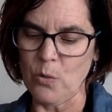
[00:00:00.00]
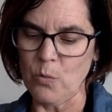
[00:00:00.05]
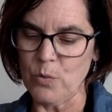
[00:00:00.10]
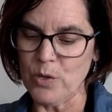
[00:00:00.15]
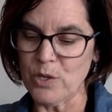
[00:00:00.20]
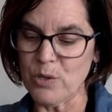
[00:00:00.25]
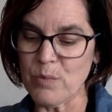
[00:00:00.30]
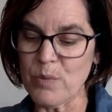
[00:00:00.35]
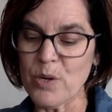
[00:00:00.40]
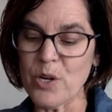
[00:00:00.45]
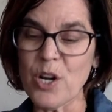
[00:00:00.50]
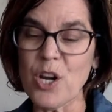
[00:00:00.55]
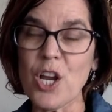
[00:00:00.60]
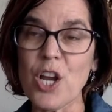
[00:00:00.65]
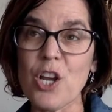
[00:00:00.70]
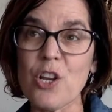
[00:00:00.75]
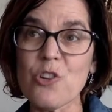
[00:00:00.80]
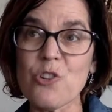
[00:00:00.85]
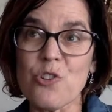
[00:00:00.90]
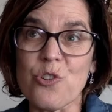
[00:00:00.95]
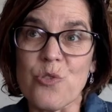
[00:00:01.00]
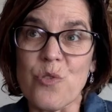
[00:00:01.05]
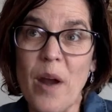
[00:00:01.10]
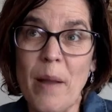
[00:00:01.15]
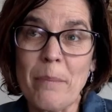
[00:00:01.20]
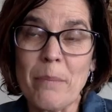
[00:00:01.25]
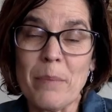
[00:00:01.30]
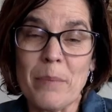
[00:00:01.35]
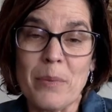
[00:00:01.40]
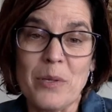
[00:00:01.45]
Wilbur
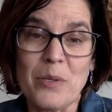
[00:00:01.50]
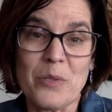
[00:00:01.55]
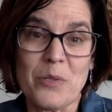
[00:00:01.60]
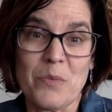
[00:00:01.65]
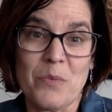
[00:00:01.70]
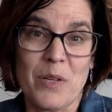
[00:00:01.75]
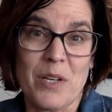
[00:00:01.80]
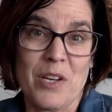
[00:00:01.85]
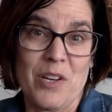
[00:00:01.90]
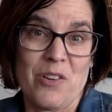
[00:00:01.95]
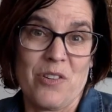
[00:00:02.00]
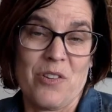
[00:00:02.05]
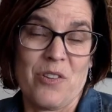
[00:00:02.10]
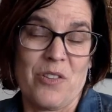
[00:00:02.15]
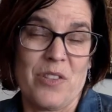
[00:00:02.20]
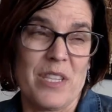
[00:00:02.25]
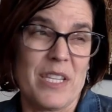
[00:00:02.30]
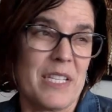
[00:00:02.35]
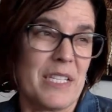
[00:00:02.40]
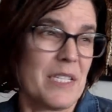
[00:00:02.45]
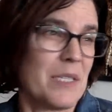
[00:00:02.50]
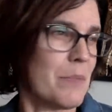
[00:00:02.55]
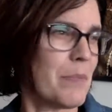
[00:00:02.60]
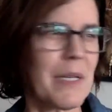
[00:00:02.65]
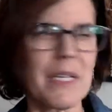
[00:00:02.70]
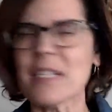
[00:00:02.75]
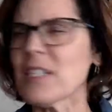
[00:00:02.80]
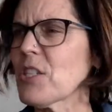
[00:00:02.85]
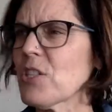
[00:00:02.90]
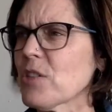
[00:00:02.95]
trembled when he heard this
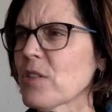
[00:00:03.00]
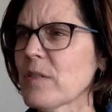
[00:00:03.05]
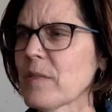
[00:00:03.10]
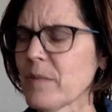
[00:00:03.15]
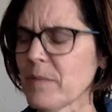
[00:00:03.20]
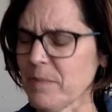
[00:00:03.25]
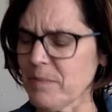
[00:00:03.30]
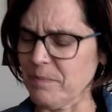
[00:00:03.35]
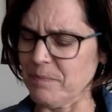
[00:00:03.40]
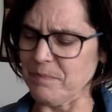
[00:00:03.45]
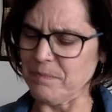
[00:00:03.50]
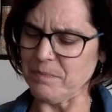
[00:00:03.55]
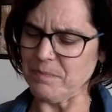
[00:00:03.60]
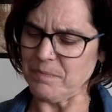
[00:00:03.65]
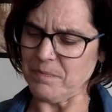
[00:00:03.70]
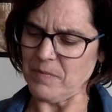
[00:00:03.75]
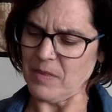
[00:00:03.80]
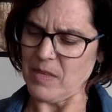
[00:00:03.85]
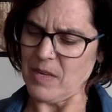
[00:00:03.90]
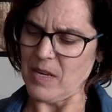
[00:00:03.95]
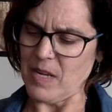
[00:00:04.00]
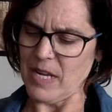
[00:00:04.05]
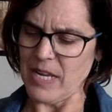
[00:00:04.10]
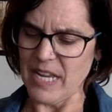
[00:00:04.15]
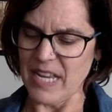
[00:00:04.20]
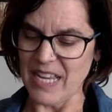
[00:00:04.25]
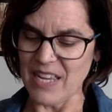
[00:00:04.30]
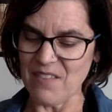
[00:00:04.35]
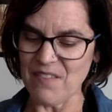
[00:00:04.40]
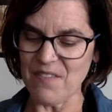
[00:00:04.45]
speech.
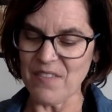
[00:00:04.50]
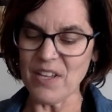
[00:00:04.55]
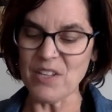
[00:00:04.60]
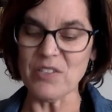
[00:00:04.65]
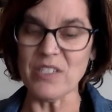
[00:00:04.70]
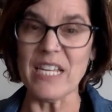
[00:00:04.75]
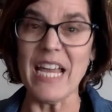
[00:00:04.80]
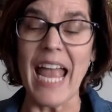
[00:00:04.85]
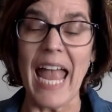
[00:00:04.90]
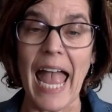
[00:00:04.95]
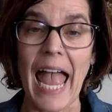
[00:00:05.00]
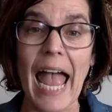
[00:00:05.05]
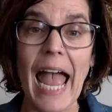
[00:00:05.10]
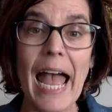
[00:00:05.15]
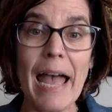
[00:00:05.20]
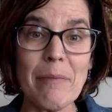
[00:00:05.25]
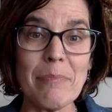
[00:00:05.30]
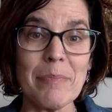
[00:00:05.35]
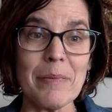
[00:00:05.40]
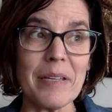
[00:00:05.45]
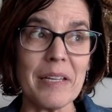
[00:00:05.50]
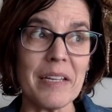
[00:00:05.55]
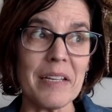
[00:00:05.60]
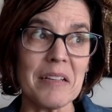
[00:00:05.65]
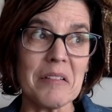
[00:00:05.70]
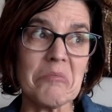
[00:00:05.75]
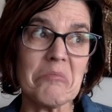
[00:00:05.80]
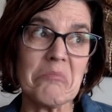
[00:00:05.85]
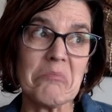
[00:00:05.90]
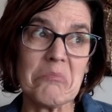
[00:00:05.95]
He felt happy,
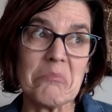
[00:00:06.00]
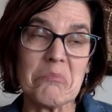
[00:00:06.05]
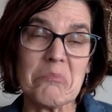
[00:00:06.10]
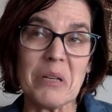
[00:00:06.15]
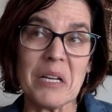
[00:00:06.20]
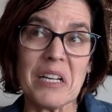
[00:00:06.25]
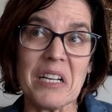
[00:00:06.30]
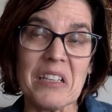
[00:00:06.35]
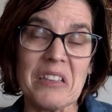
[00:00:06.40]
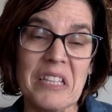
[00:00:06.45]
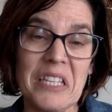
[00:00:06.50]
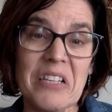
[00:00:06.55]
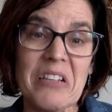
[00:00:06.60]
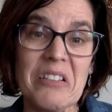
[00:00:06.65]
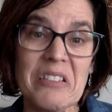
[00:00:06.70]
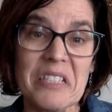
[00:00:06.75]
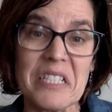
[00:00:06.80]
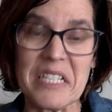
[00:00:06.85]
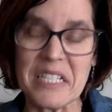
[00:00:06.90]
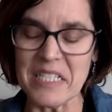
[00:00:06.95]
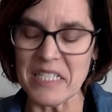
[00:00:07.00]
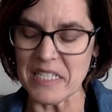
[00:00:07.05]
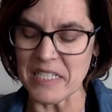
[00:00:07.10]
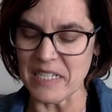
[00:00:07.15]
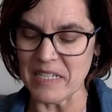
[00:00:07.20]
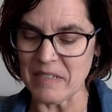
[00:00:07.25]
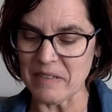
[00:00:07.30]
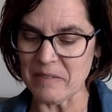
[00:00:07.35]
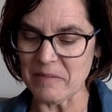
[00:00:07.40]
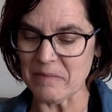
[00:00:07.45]
but a little
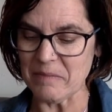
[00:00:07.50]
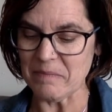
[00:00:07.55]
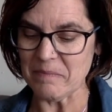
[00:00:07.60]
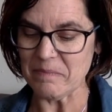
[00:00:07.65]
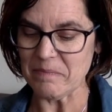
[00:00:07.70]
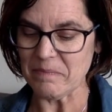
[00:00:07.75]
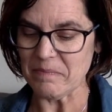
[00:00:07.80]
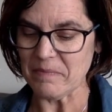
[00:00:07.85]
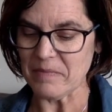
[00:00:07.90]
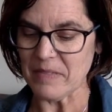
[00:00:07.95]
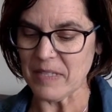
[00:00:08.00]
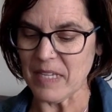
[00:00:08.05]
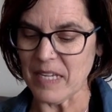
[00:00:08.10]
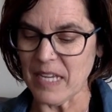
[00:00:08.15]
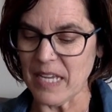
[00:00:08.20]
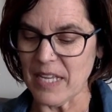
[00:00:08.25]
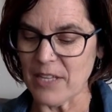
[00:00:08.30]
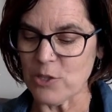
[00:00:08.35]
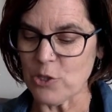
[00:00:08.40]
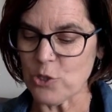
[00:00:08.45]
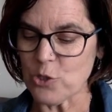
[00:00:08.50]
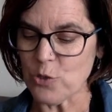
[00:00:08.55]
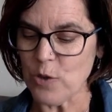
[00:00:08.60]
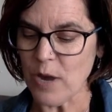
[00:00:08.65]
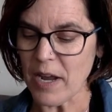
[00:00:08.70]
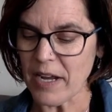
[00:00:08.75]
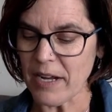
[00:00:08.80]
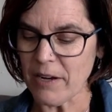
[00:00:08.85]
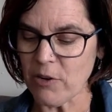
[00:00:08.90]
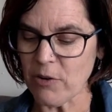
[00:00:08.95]
dizzy. The
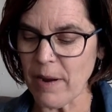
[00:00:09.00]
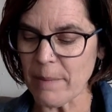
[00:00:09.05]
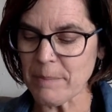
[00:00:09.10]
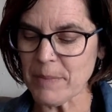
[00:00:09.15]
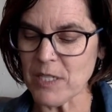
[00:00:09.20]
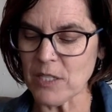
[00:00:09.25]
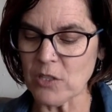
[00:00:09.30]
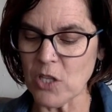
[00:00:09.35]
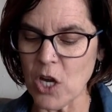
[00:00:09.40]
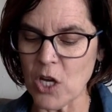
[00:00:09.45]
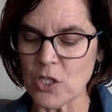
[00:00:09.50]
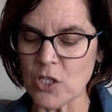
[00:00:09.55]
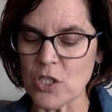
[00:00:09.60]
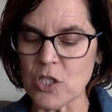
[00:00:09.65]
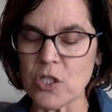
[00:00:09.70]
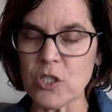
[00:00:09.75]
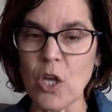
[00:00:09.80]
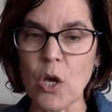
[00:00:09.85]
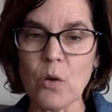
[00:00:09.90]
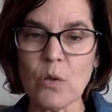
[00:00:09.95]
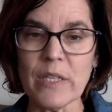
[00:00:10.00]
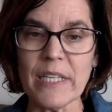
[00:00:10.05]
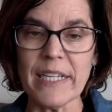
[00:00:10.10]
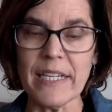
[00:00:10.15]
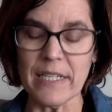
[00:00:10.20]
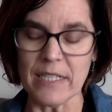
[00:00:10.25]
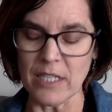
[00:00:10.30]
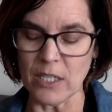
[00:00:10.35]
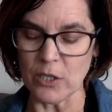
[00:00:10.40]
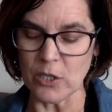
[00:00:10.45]
truck crept along slowly
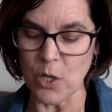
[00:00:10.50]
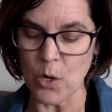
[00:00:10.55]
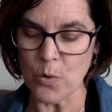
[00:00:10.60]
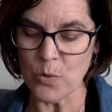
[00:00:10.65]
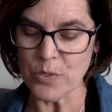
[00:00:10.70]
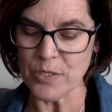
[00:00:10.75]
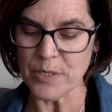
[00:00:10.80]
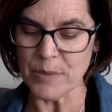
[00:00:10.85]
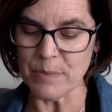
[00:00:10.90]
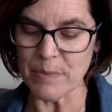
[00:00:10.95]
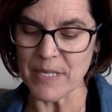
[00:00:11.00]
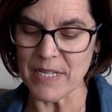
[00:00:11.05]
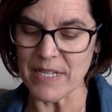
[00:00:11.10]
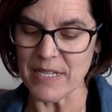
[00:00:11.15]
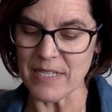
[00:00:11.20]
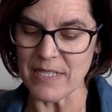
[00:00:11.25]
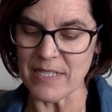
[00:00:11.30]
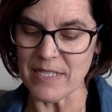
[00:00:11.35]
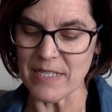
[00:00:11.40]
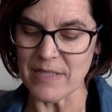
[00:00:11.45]
in a low speed.